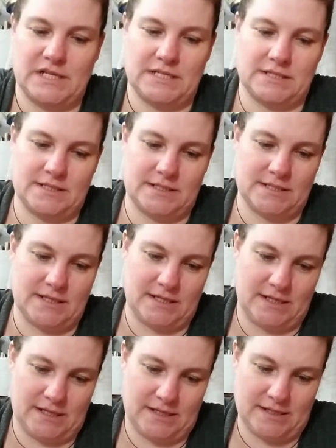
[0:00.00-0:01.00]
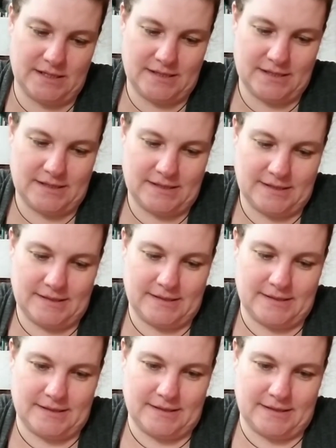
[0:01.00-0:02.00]
and see.
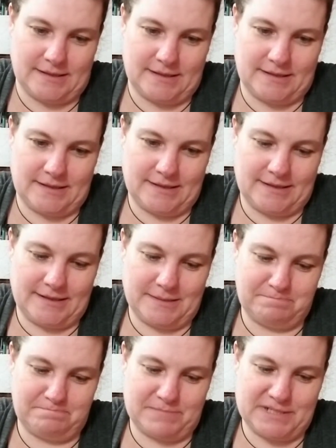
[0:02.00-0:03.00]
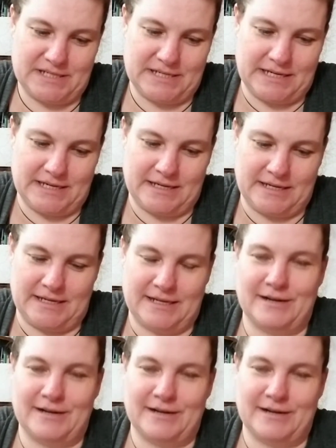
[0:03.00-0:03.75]
Yep, not at